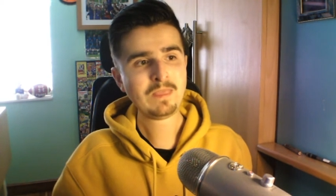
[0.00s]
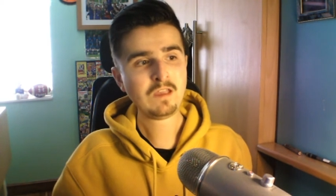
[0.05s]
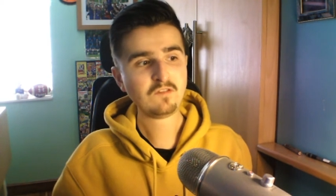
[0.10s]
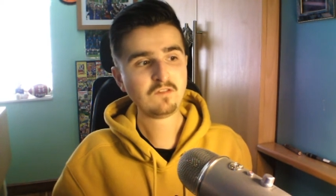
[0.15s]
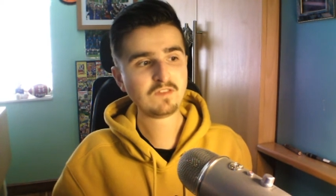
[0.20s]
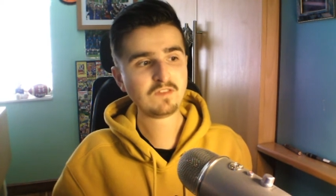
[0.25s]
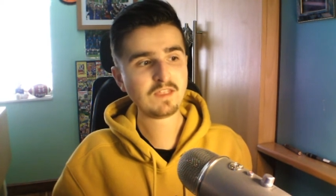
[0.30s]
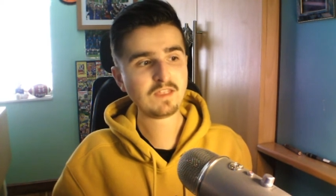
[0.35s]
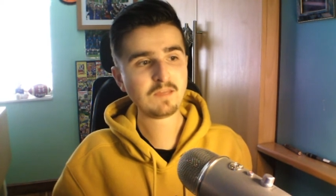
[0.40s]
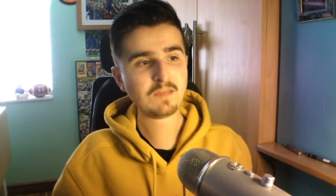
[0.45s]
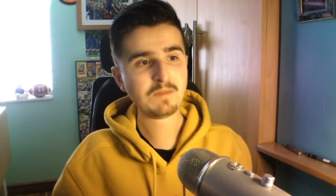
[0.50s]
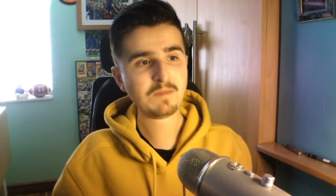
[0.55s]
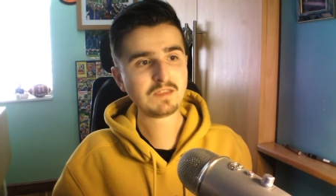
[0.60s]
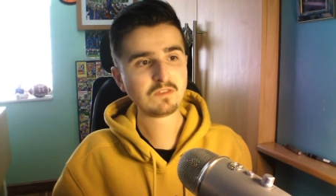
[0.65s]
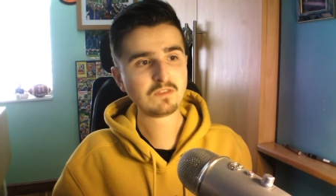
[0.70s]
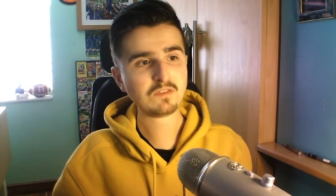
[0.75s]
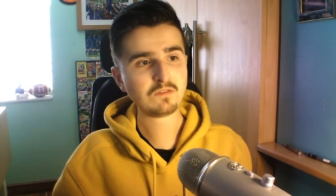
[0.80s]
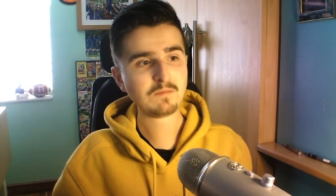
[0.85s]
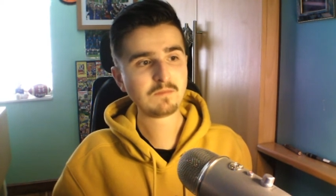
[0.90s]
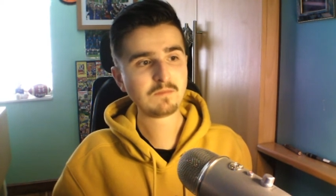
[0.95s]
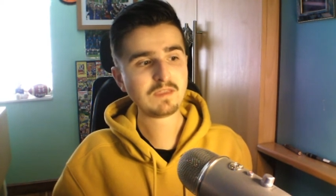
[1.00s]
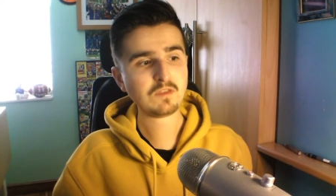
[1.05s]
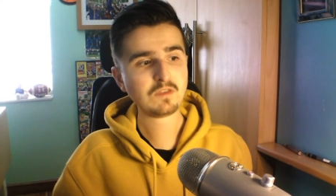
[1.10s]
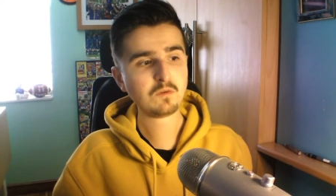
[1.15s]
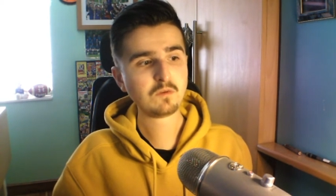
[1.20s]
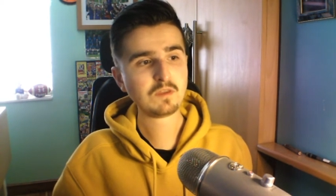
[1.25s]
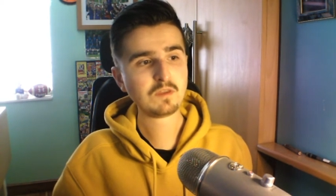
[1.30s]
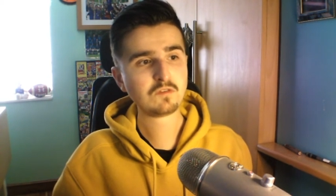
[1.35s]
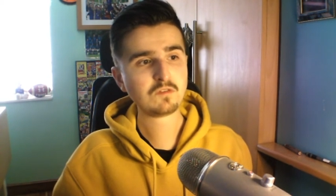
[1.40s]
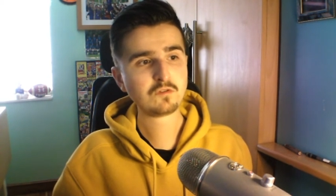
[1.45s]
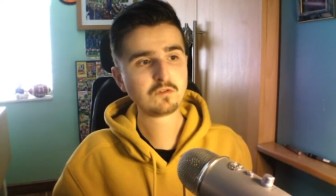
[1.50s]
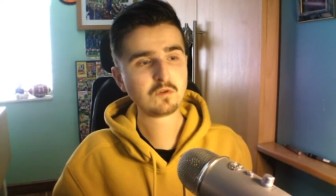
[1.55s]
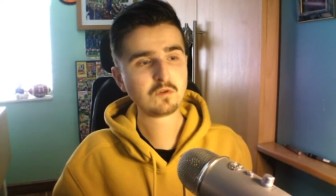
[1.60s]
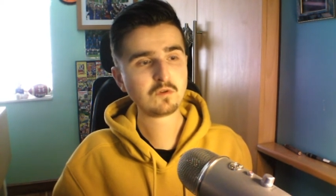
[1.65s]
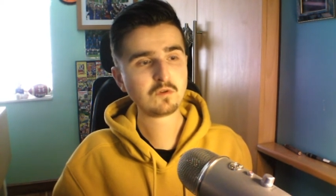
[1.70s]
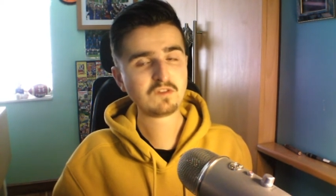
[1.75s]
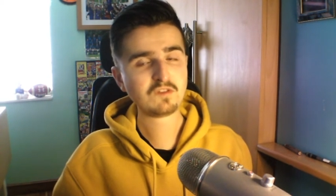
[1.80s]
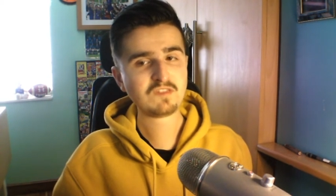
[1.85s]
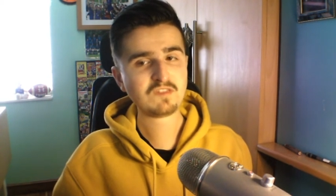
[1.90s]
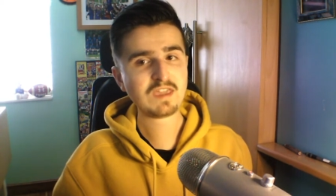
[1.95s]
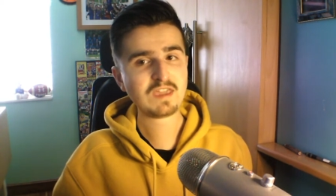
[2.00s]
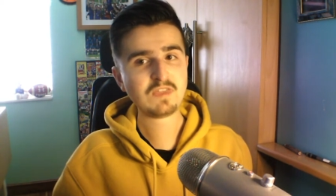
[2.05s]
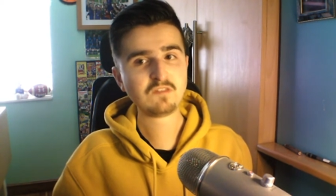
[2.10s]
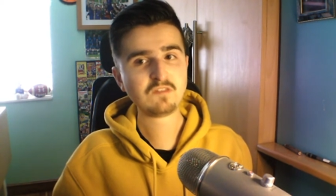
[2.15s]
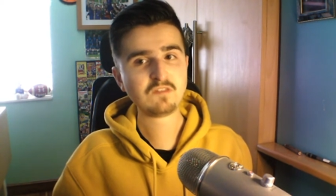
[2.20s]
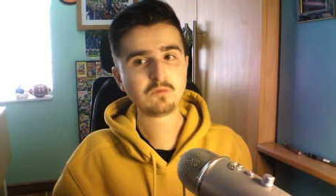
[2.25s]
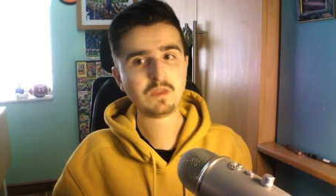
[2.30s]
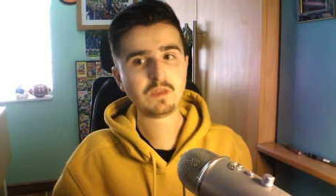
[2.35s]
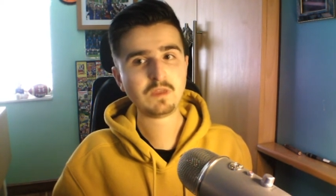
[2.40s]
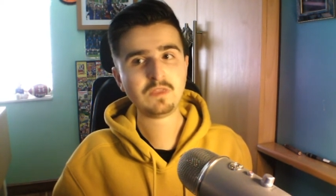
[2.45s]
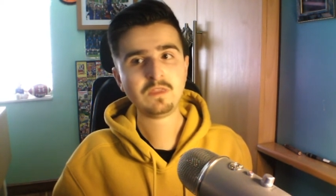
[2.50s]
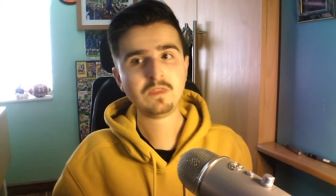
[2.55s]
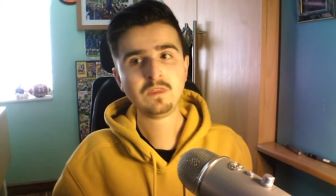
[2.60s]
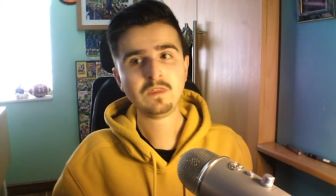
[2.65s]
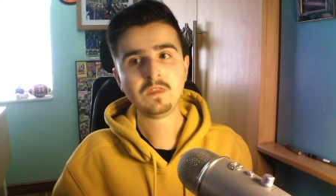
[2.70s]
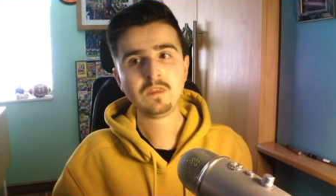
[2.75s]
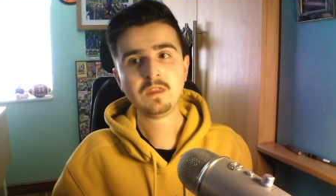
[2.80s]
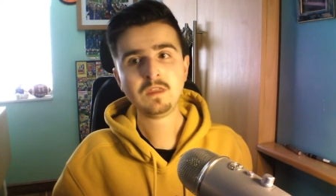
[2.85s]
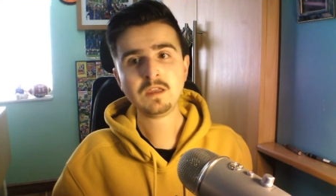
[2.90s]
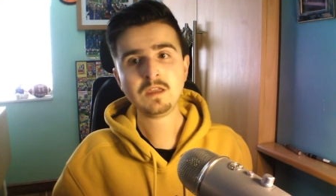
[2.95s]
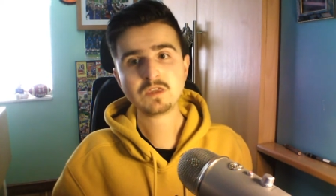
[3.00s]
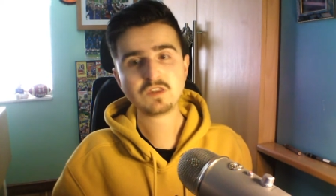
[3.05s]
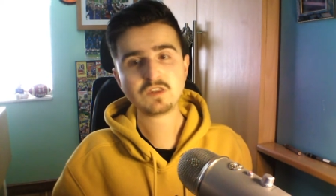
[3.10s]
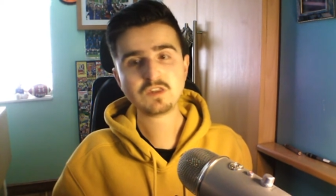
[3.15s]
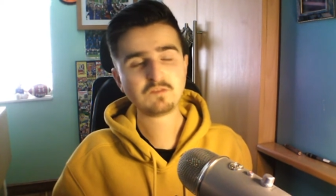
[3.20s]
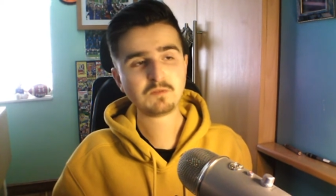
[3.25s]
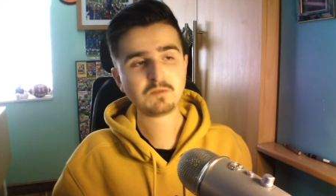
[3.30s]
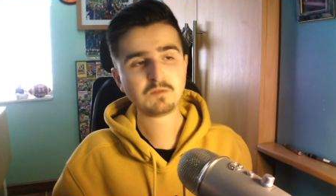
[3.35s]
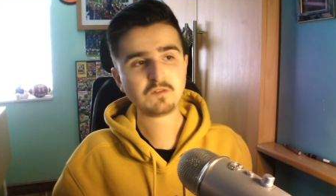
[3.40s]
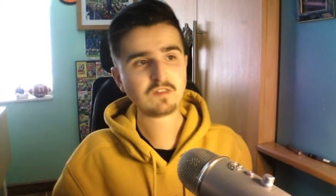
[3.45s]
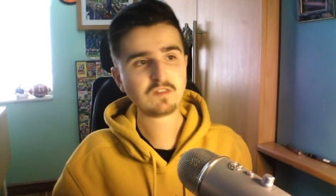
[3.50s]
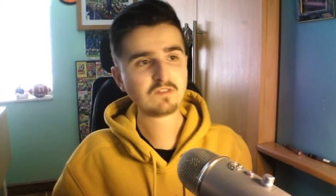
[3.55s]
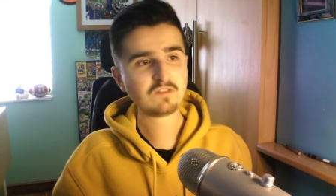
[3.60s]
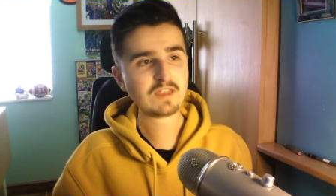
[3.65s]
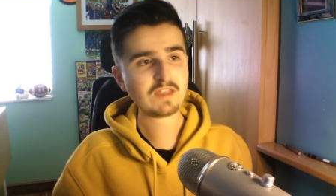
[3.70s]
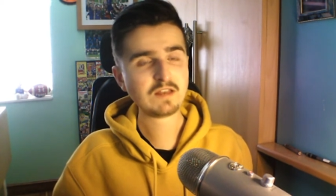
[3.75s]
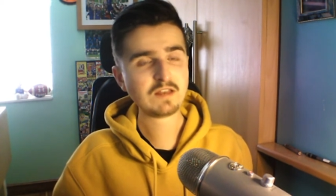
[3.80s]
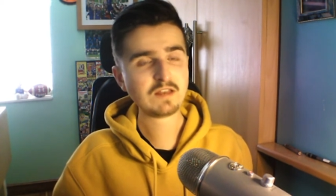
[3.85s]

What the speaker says: So then I made the quick choice to get this one just because I was daily